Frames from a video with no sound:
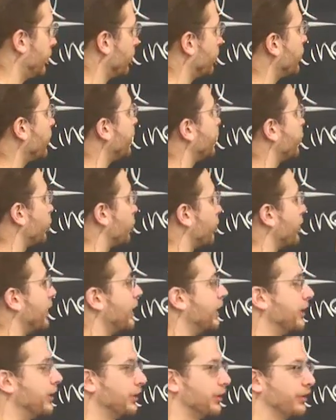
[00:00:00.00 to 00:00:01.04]
the rooted
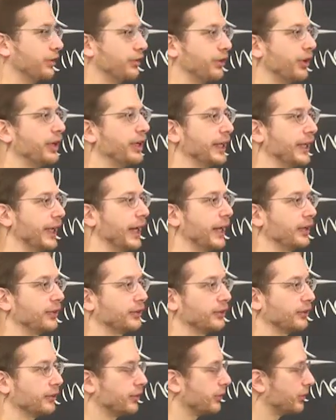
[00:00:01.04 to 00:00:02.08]
tree starting at
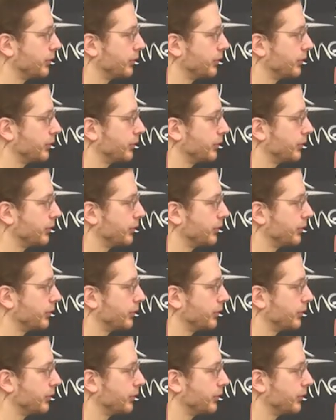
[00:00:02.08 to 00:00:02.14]
x.